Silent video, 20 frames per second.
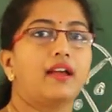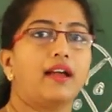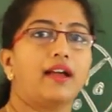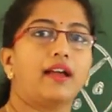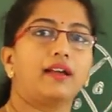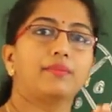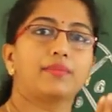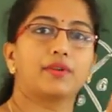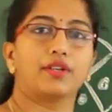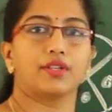
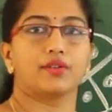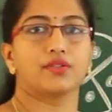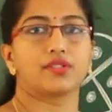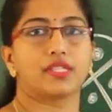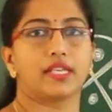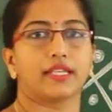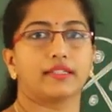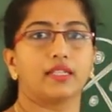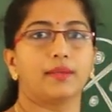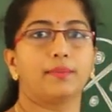and
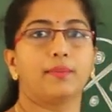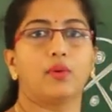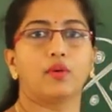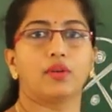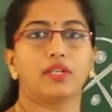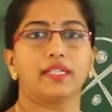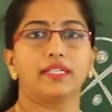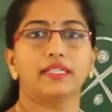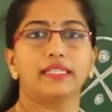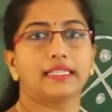producing the
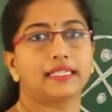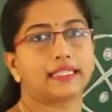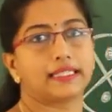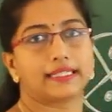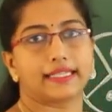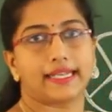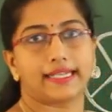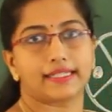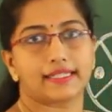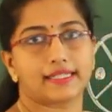pollen
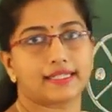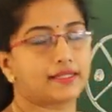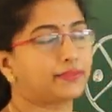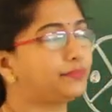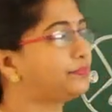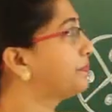grains.